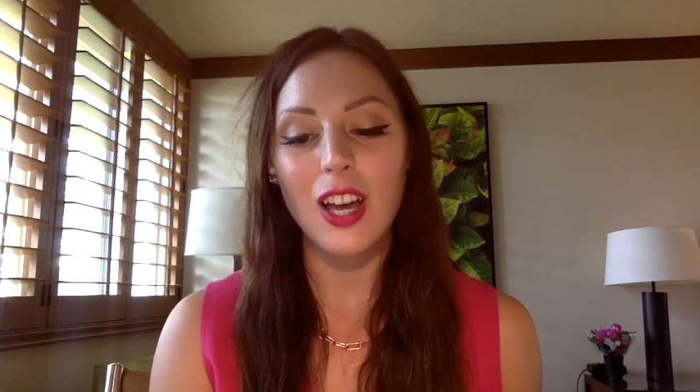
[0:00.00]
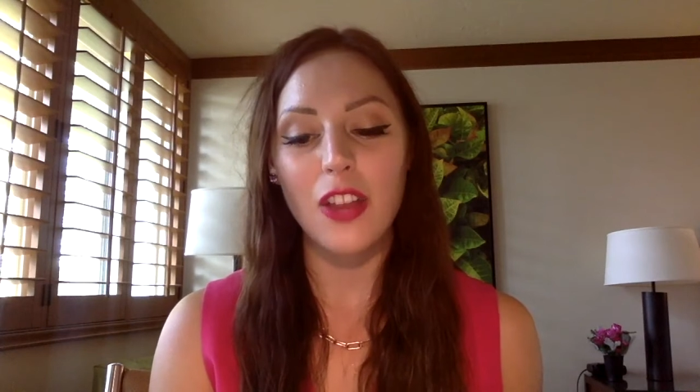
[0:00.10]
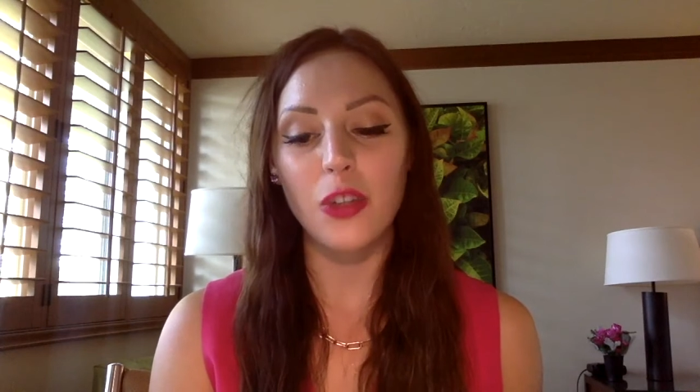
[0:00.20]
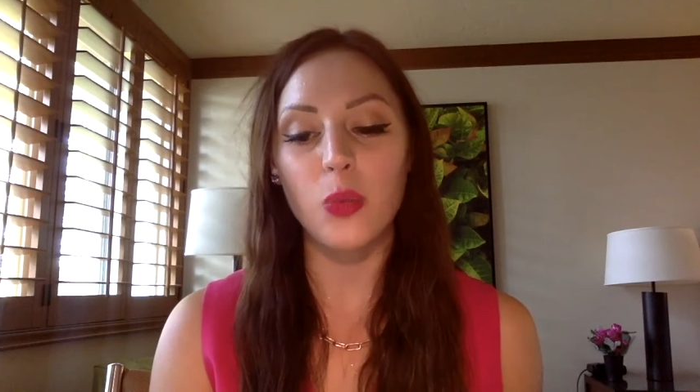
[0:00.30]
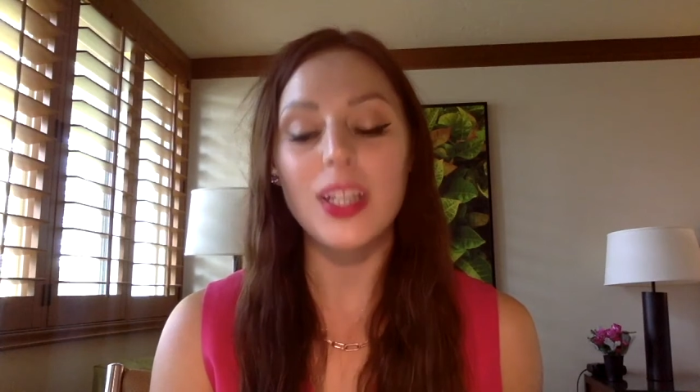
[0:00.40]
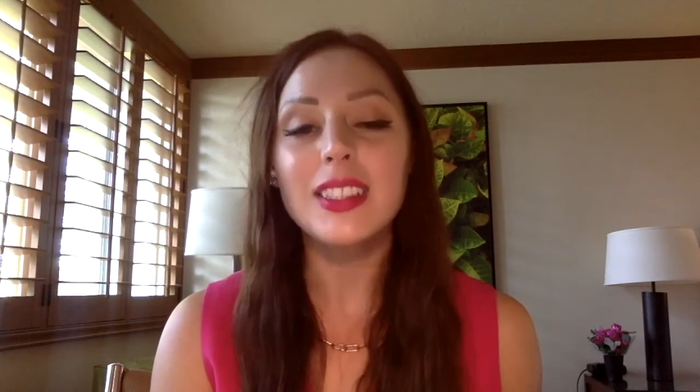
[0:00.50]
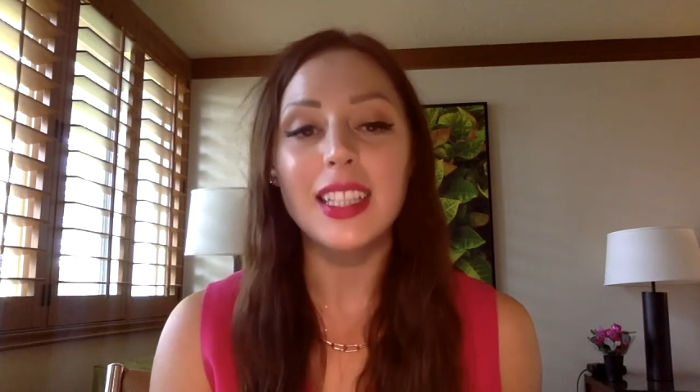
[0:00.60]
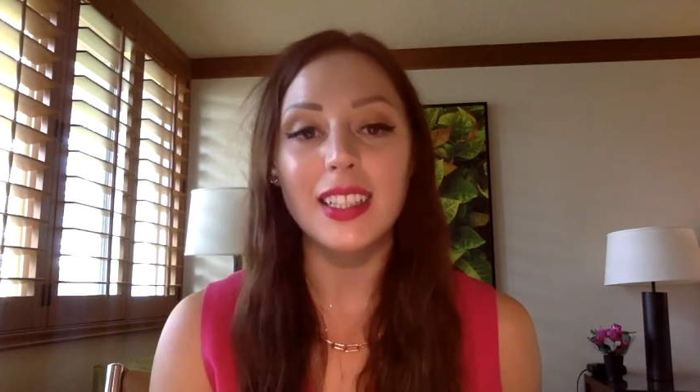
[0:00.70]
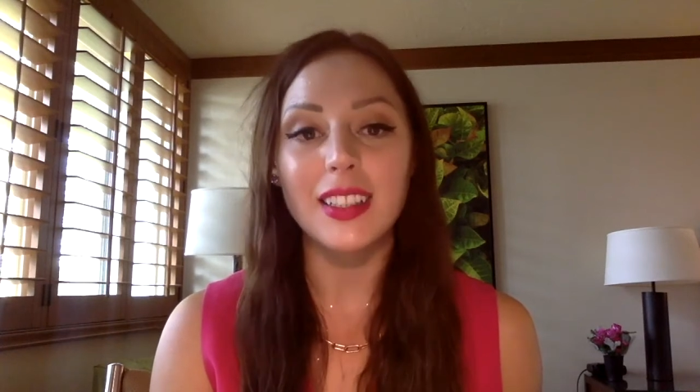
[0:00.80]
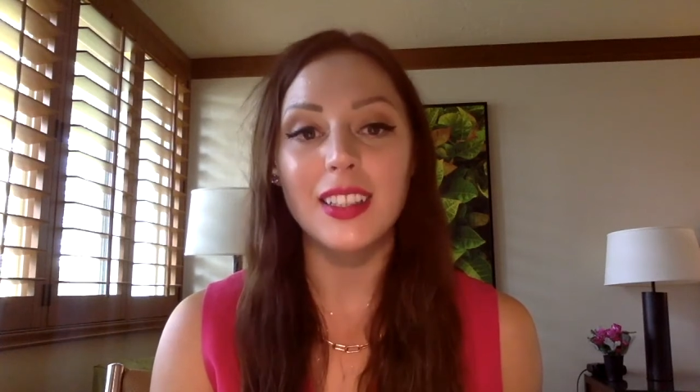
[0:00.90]
The
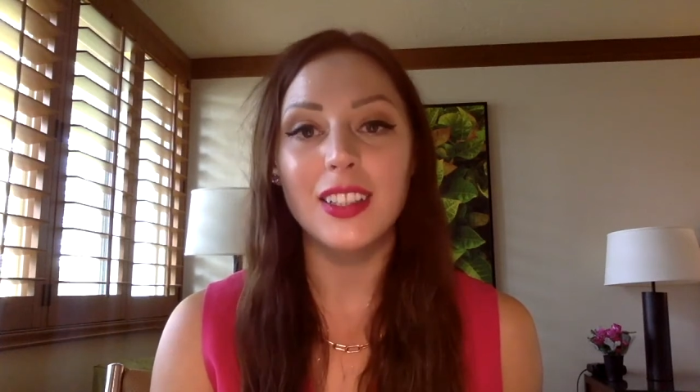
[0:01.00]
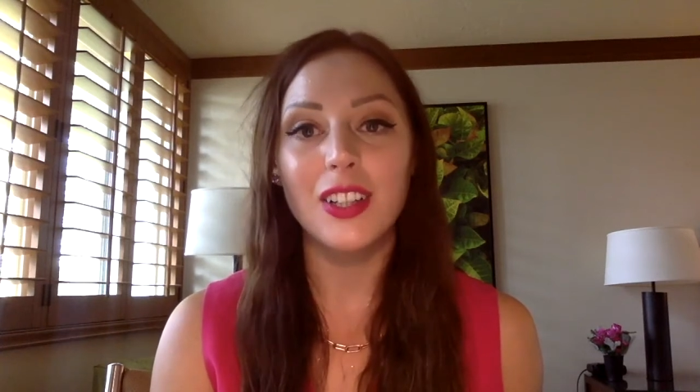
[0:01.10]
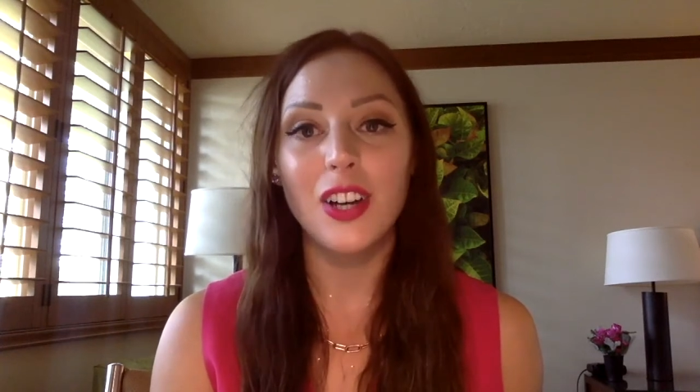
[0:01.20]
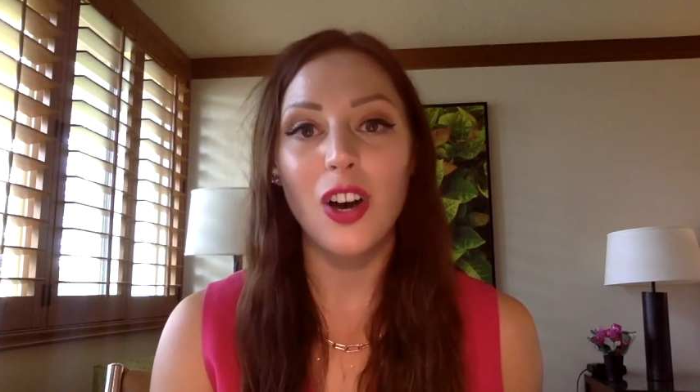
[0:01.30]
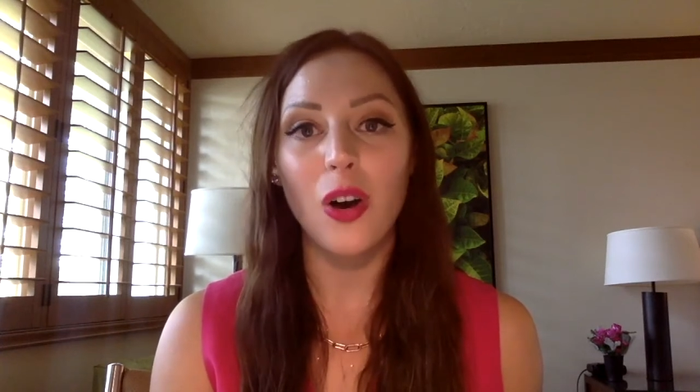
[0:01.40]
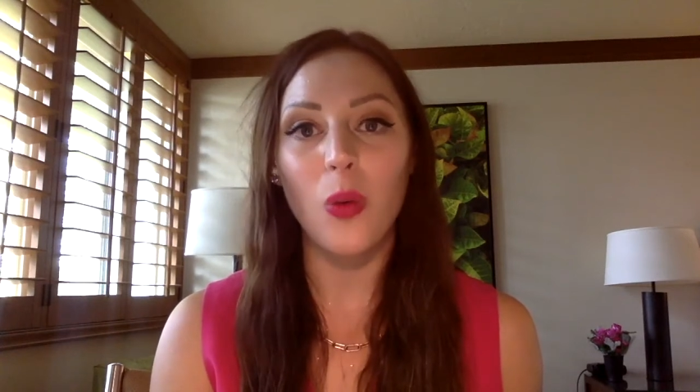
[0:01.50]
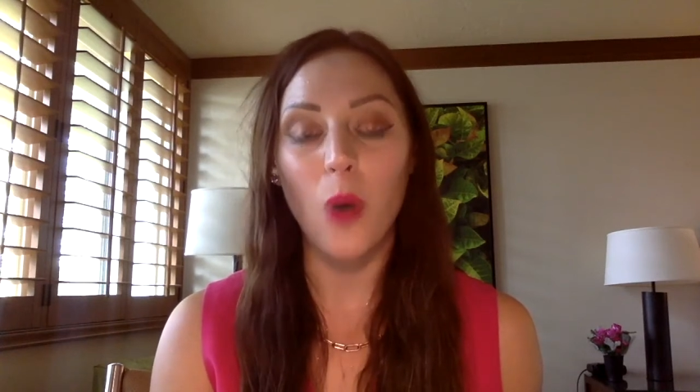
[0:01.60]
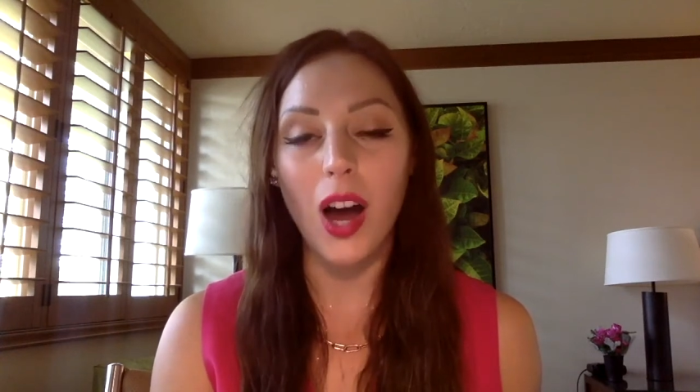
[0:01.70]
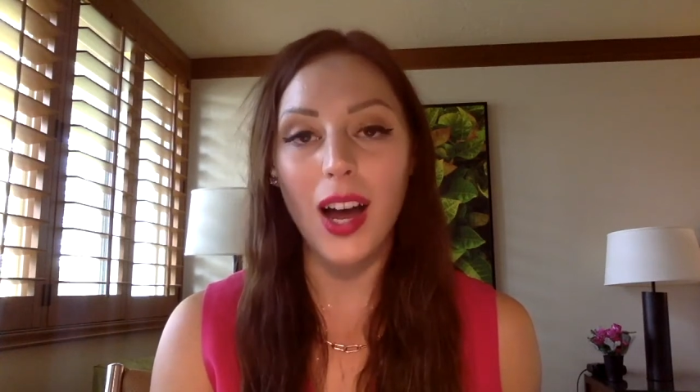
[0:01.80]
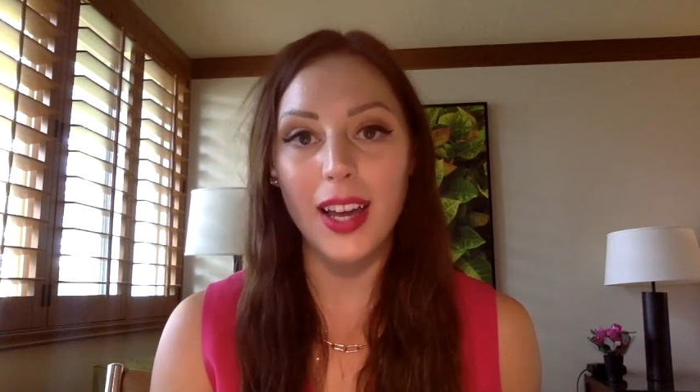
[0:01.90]
reason
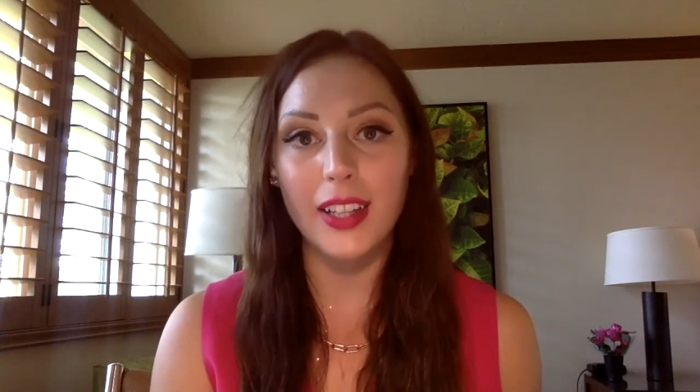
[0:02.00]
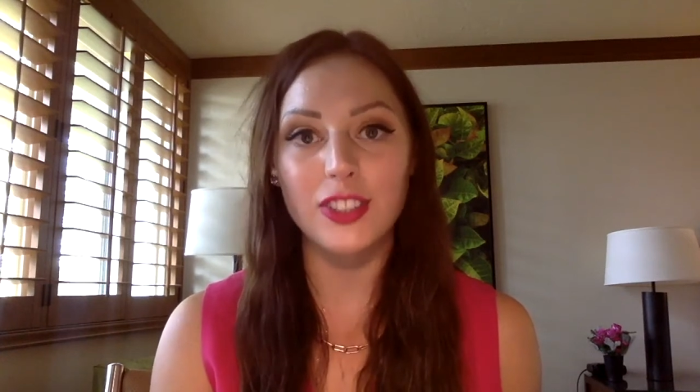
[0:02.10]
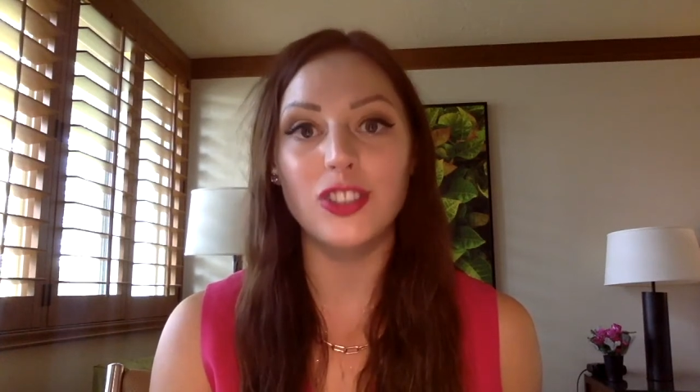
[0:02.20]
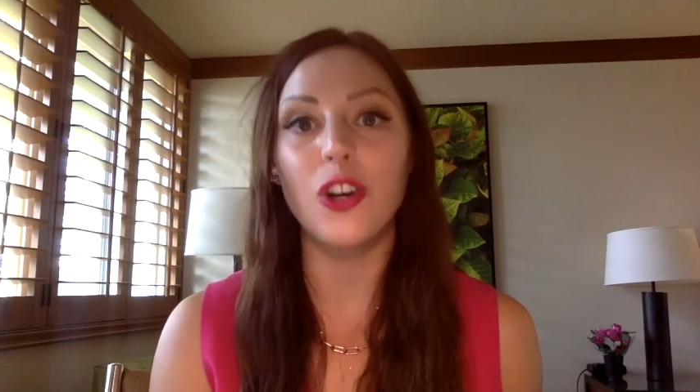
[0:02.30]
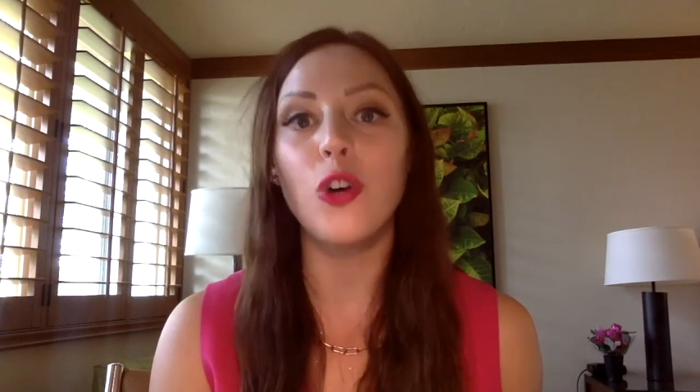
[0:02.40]
why so